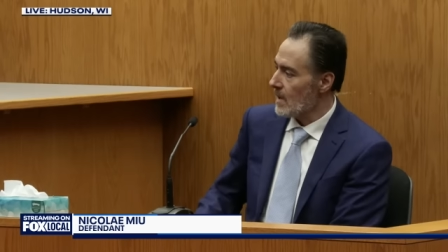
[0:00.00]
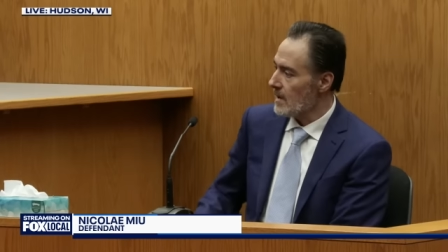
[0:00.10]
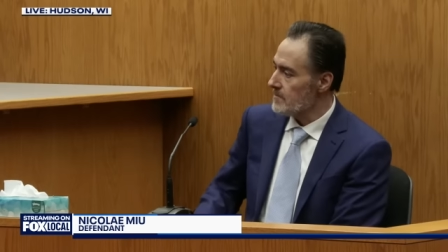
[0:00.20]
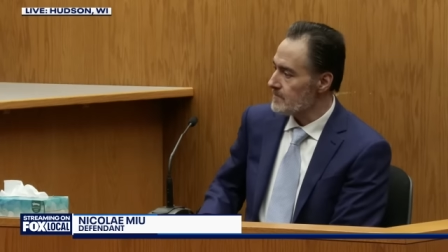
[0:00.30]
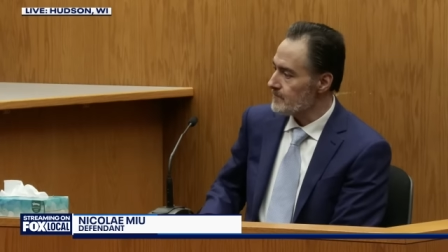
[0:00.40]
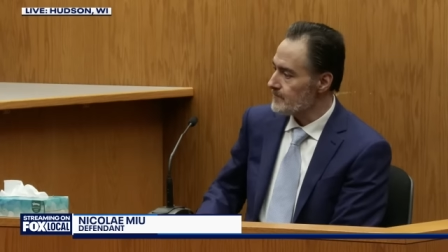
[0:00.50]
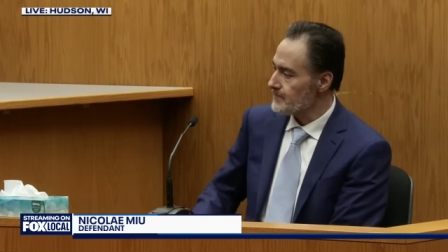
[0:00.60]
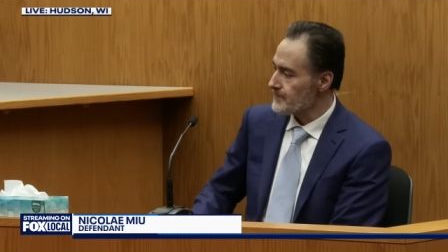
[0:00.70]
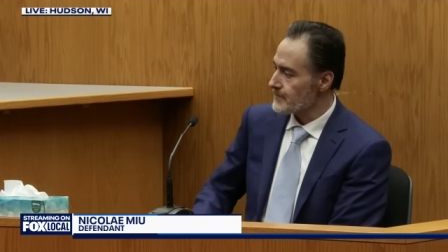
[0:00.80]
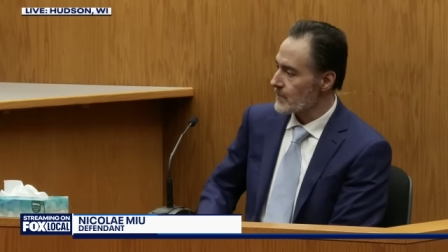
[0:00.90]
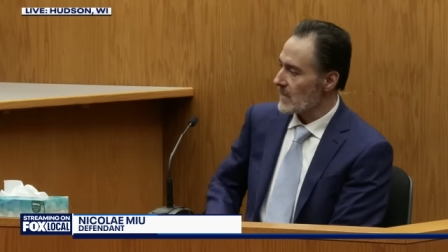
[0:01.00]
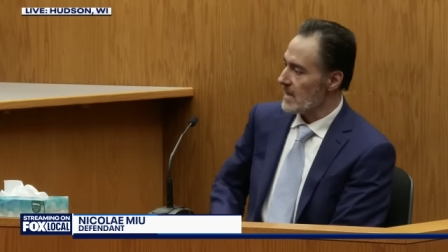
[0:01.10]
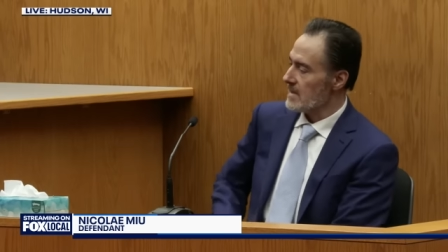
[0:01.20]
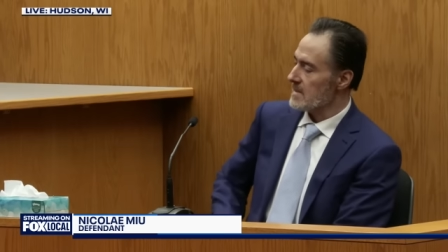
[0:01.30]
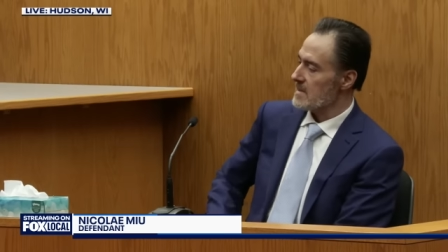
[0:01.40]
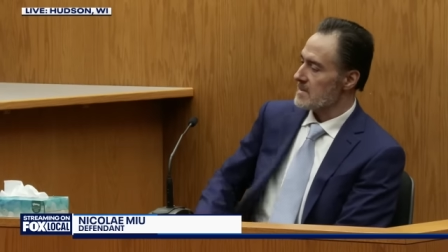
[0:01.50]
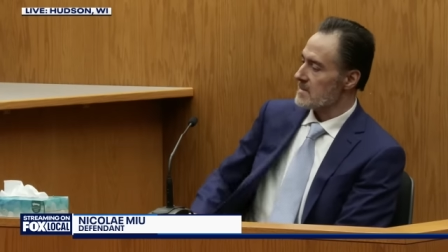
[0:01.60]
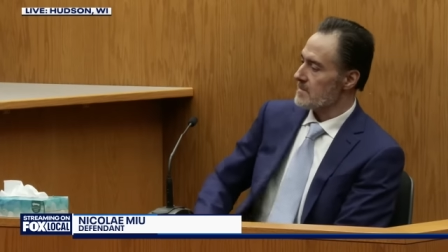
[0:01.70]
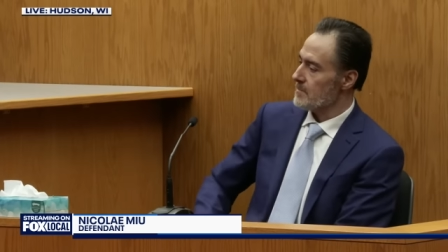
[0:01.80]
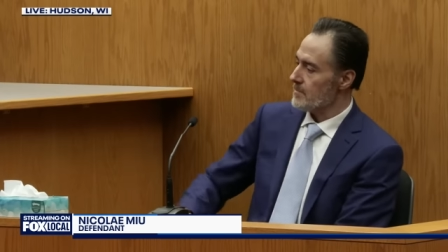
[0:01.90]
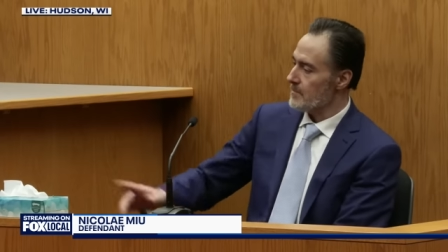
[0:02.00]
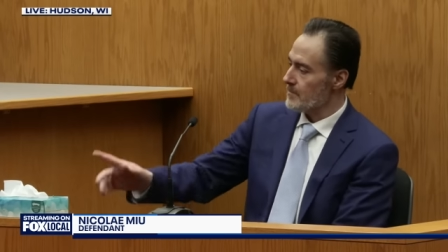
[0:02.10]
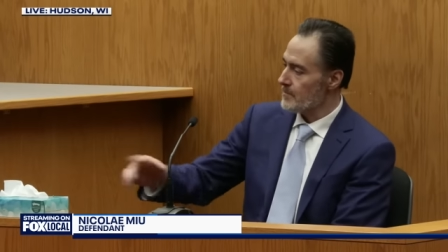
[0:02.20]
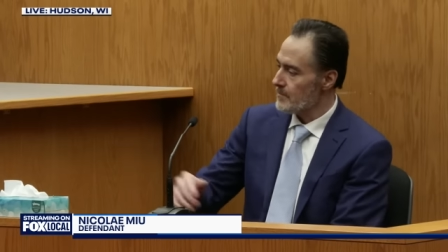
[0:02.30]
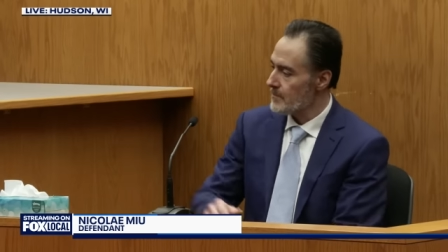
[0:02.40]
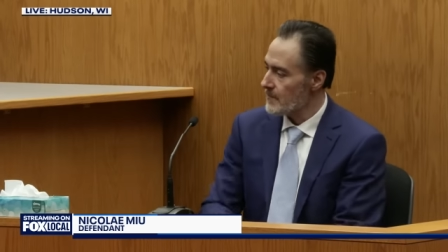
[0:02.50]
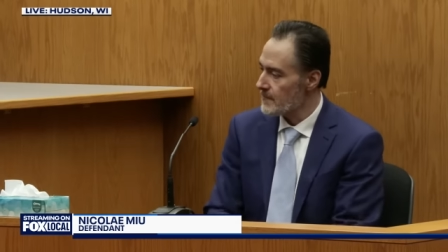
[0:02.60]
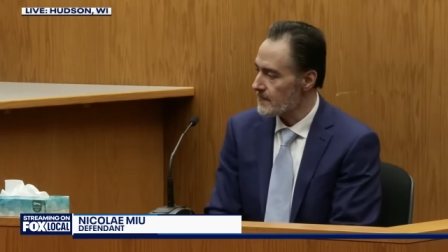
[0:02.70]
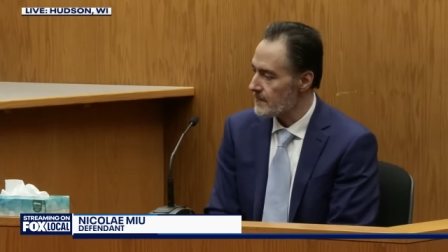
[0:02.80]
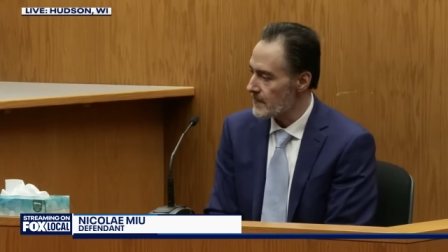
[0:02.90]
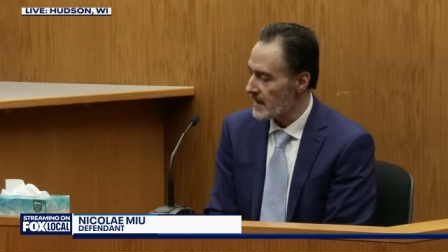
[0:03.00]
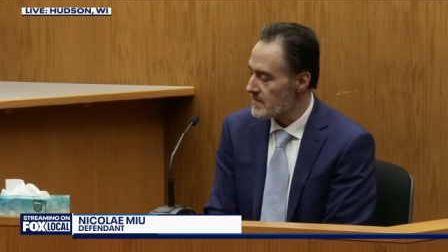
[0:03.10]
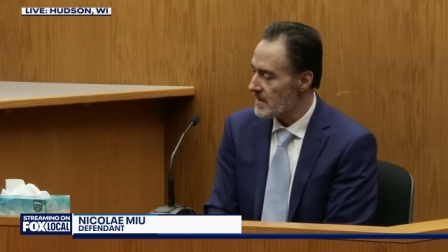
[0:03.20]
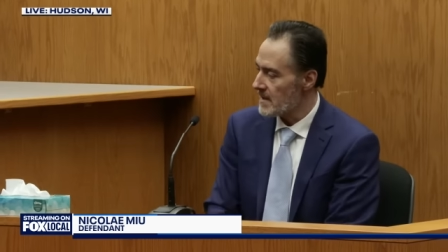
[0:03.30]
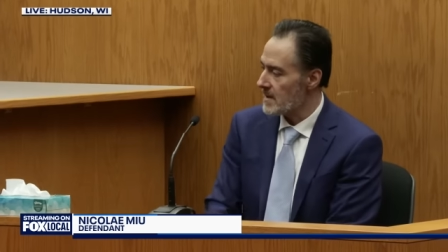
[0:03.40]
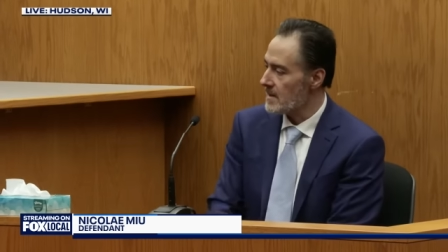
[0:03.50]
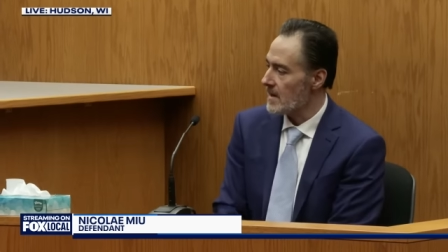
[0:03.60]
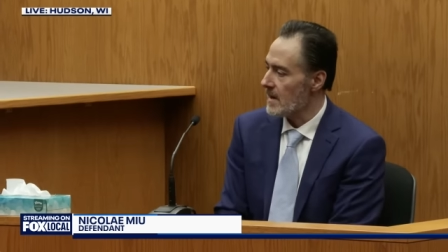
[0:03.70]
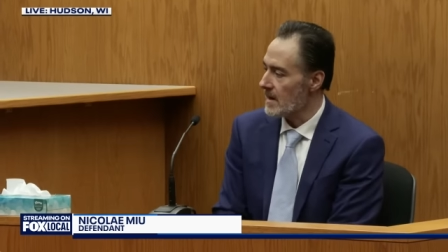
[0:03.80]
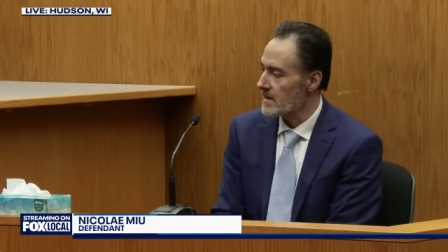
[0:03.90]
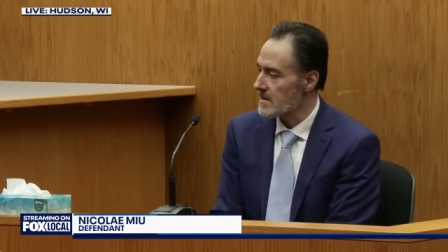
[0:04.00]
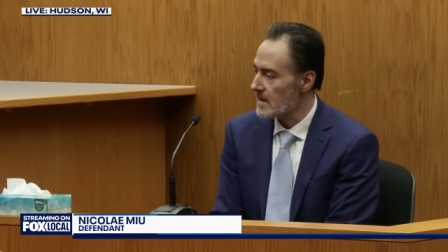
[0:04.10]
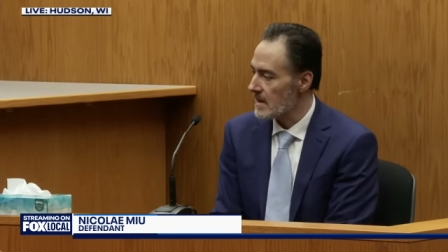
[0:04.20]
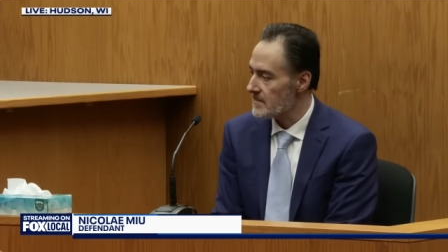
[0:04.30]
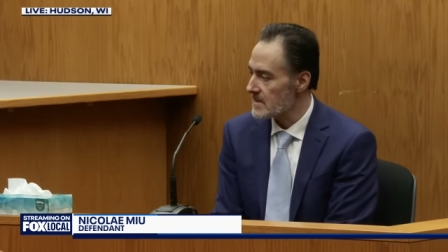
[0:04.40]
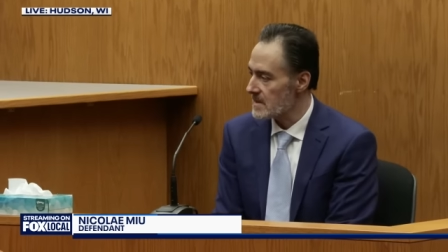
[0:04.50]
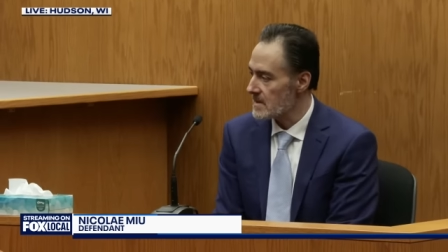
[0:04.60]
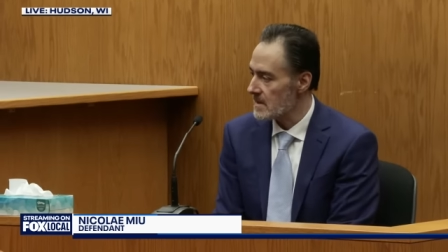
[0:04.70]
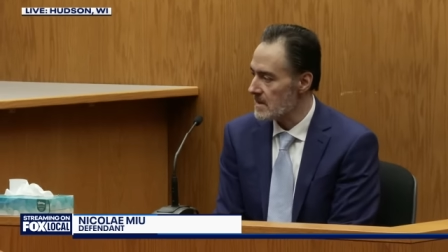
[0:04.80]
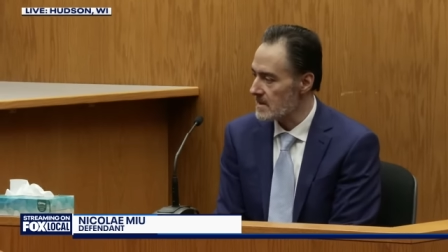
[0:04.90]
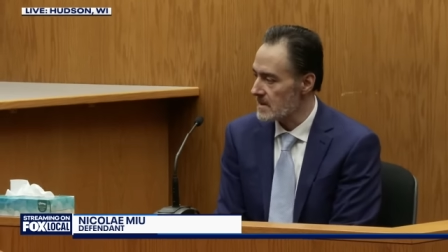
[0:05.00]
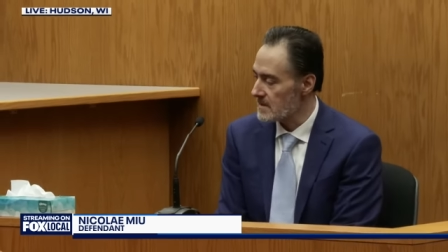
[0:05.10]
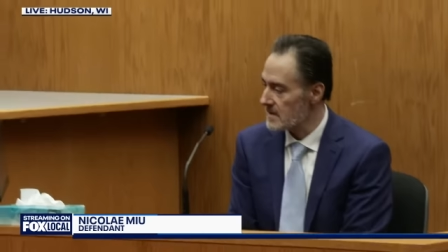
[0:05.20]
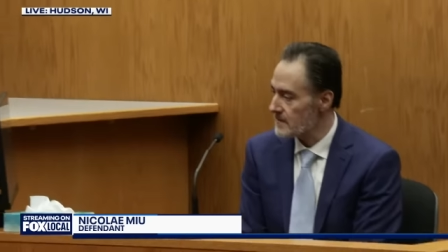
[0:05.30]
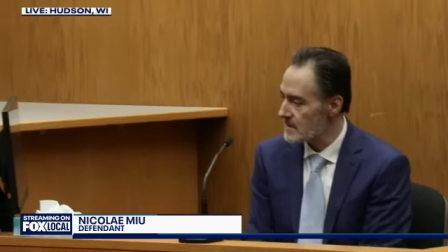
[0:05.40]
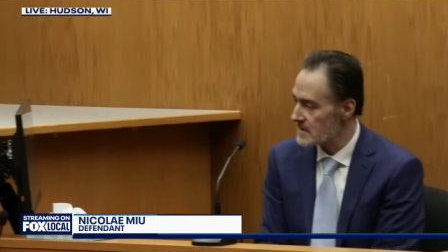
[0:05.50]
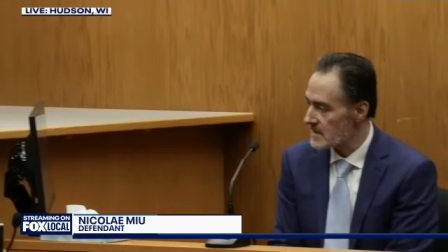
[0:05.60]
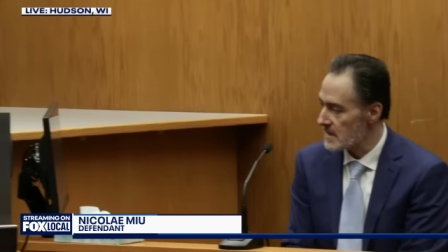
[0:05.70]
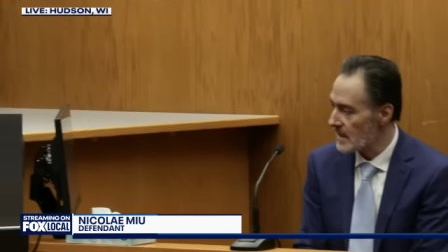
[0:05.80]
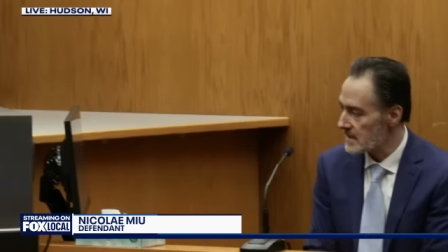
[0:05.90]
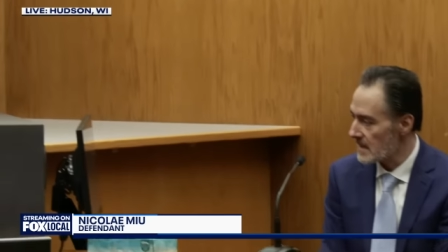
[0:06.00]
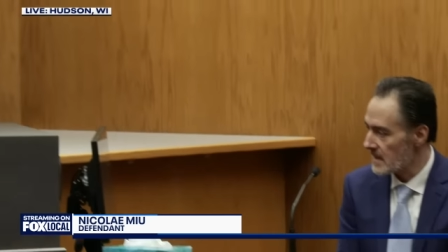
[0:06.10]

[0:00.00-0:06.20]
um, in this frame here, uh, the left, uh, the, the first adult that